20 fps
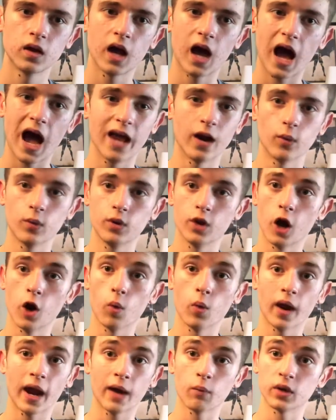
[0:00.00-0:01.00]
I don't know
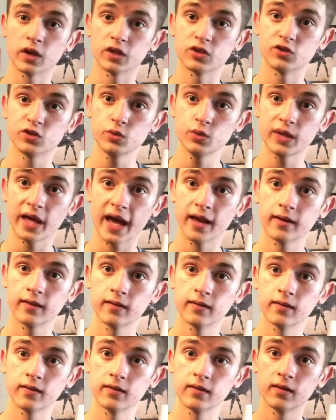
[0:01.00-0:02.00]
what I want to do yet.
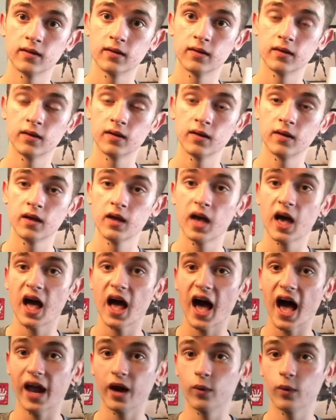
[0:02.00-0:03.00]

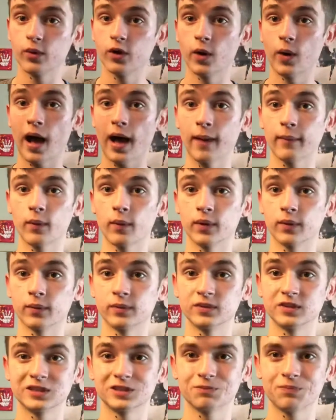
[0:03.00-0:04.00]
I don't know how I want to
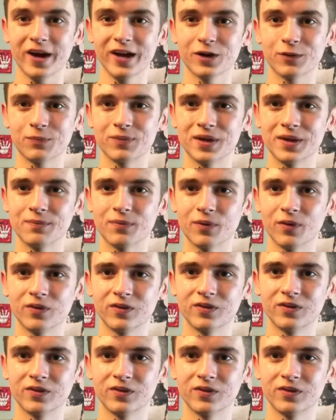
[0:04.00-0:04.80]
inspire people.